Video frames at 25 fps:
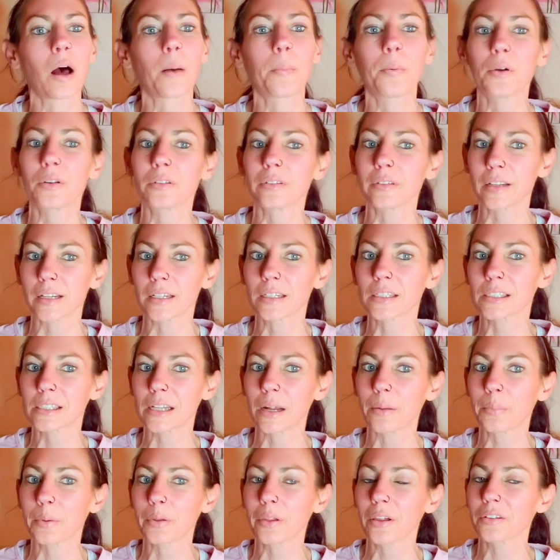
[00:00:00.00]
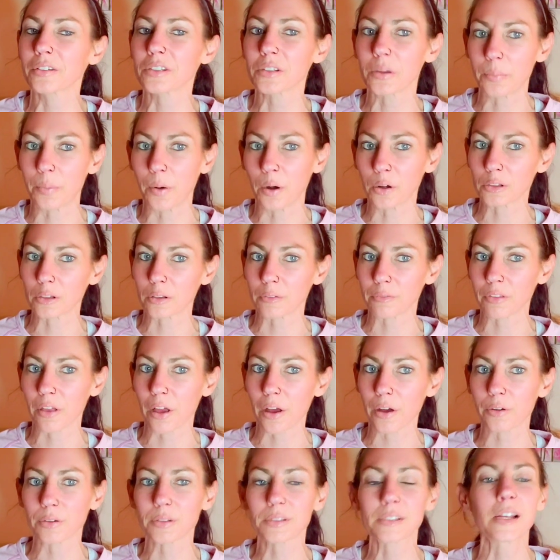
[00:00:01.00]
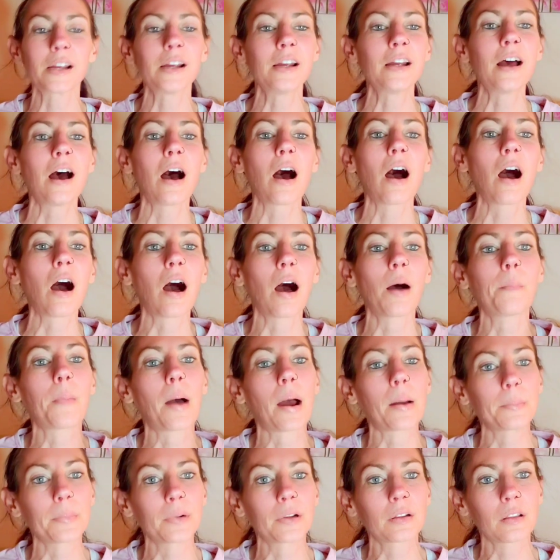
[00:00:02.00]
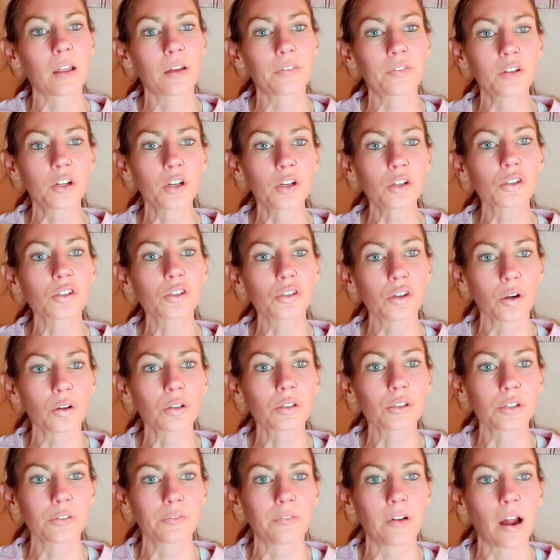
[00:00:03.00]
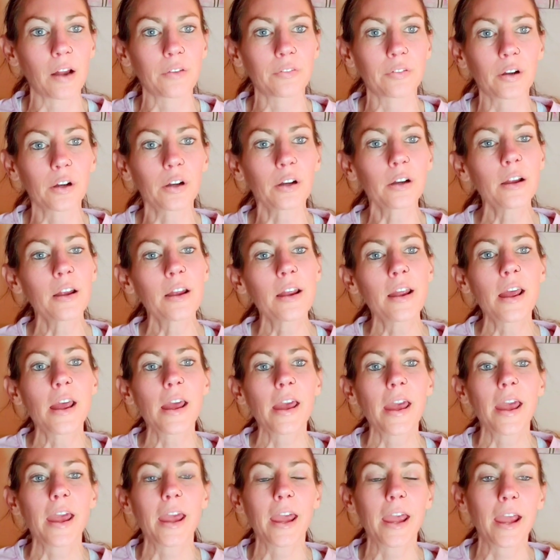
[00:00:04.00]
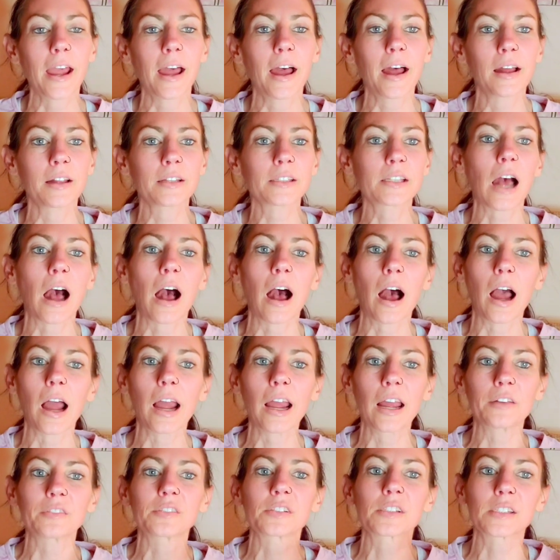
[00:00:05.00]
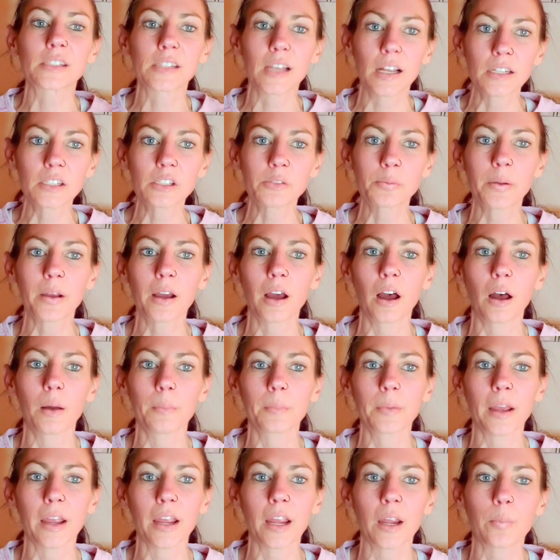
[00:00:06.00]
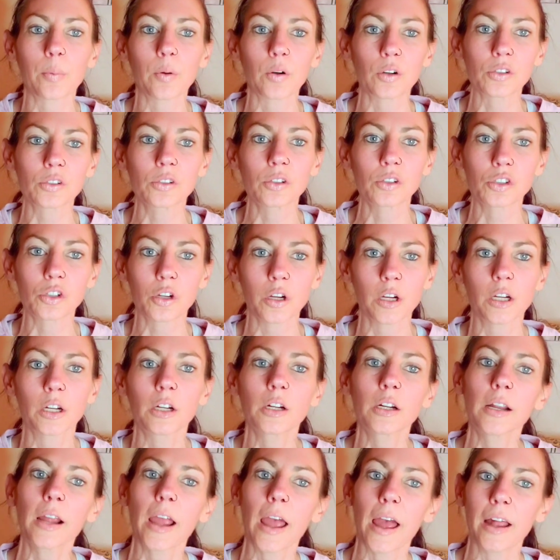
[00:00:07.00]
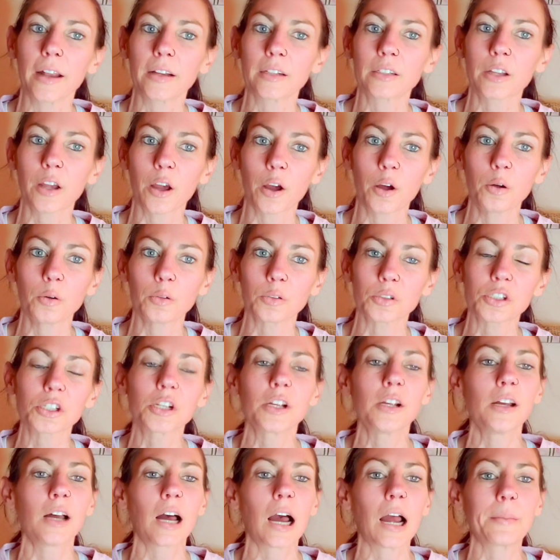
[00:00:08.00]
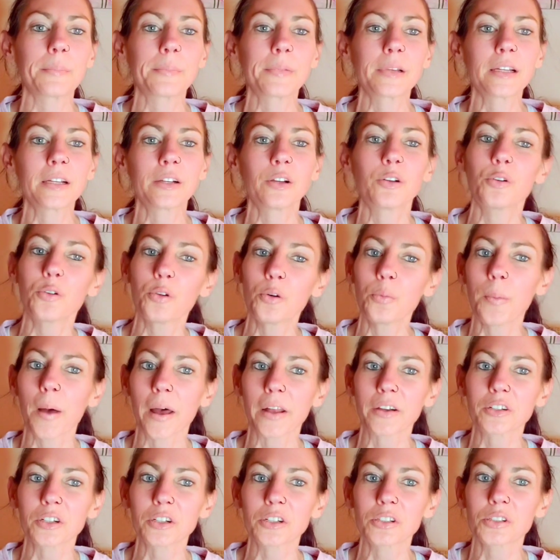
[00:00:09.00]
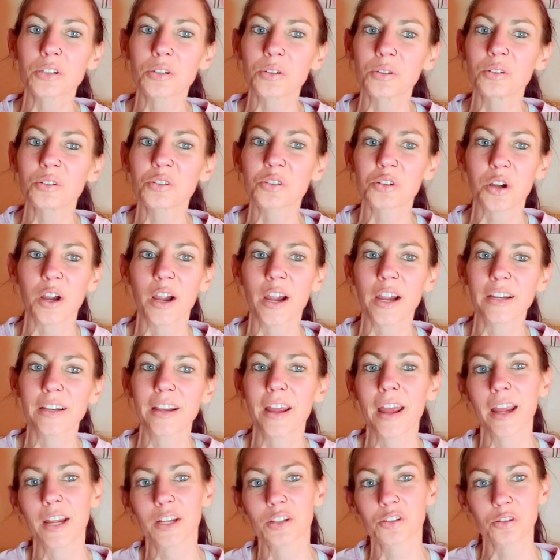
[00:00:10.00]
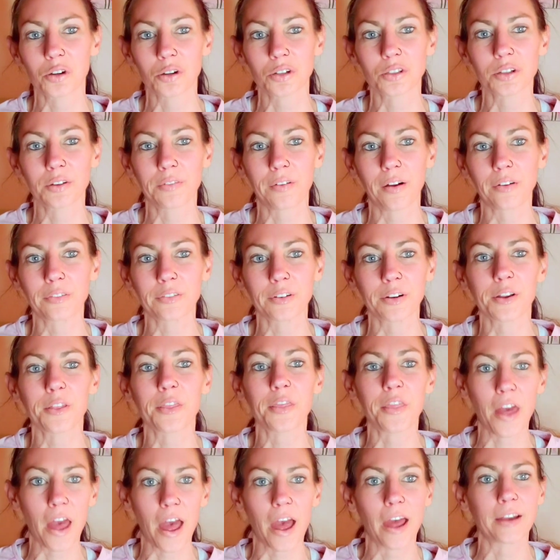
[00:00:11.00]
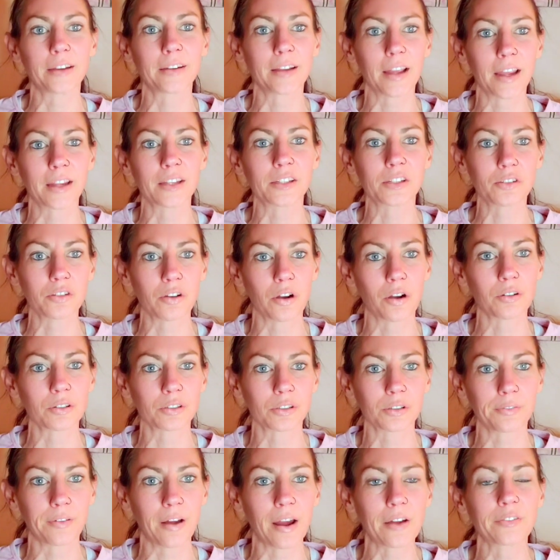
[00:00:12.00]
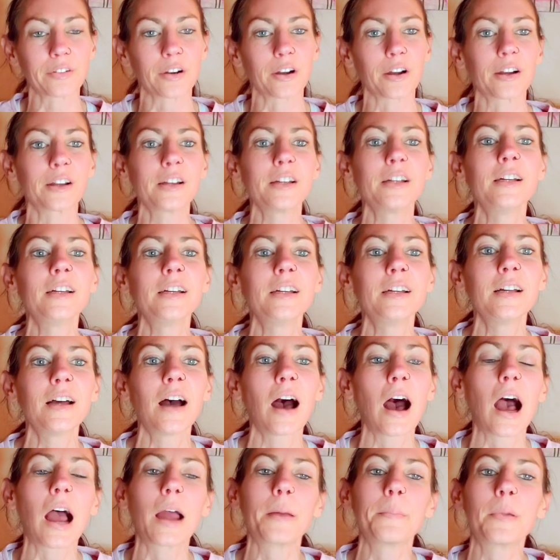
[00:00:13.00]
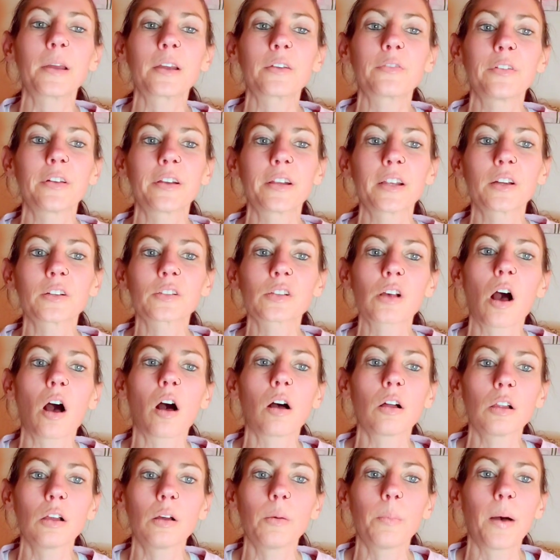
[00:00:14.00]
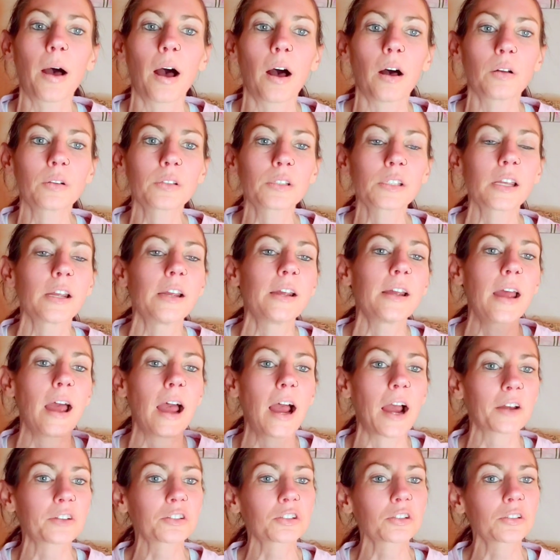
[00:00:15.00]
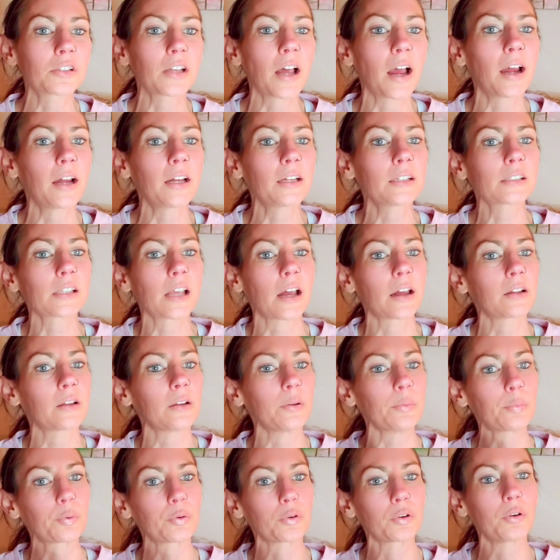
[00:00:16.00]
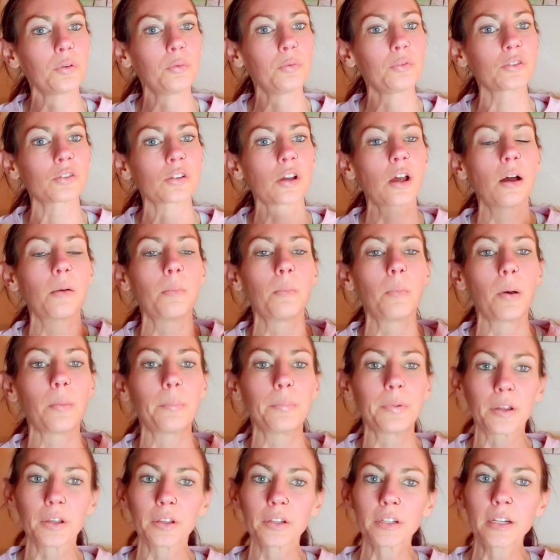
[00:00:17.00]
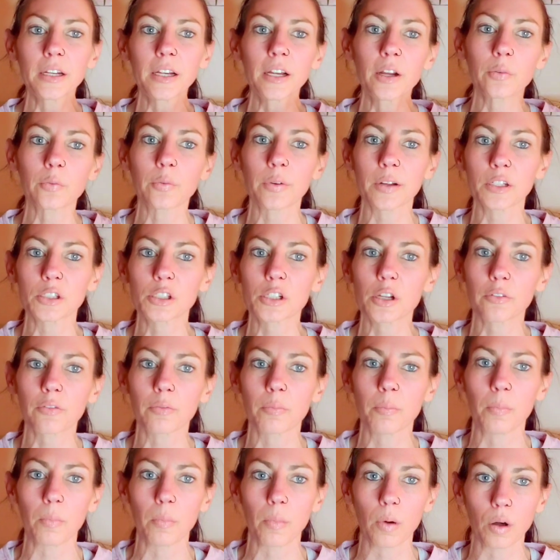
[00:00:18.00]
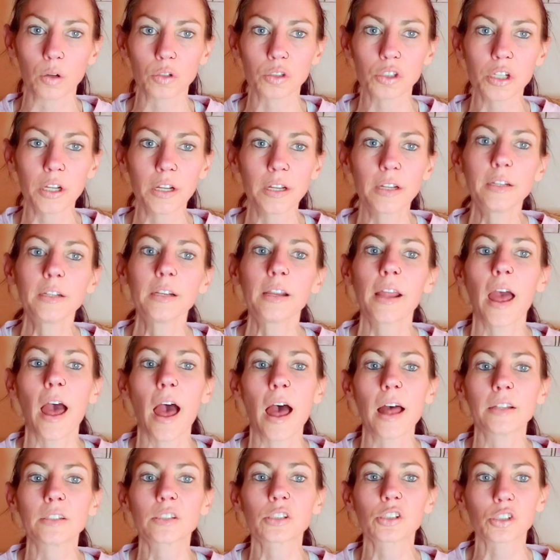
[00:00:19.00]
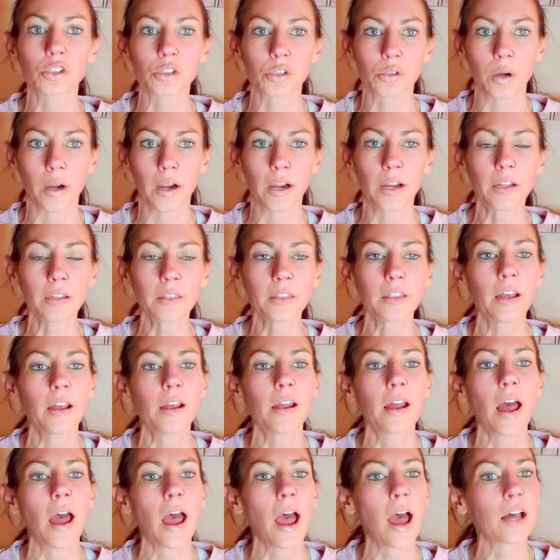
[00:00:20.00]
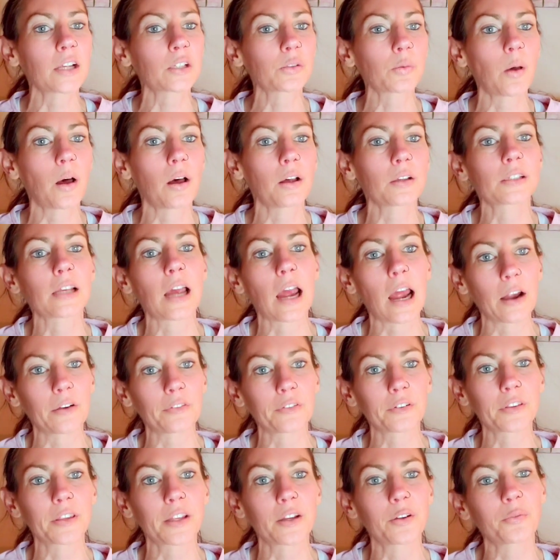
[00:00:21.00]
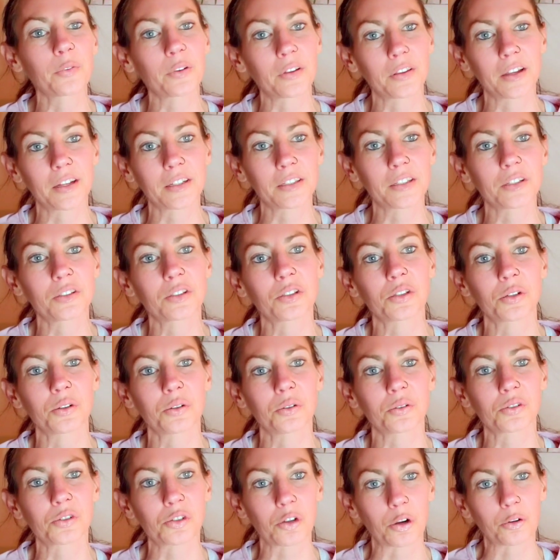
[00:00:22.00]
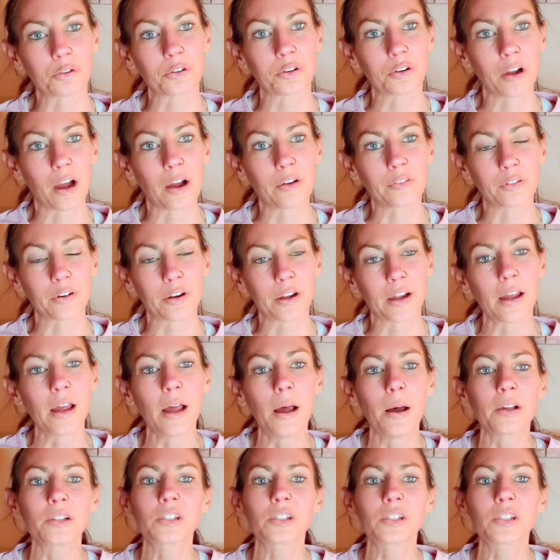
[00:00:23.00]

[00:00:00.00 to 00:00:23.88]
I'll put links down below to both of those. I'm an 11-year stroke survivor, and I have since become a personal trainer and coach. I mean, who better to train a stroke survivor than a stroke survivor? I make videos all about exercise that improves mobility, range of motion, and strength, as well as everything related to stroke recovery.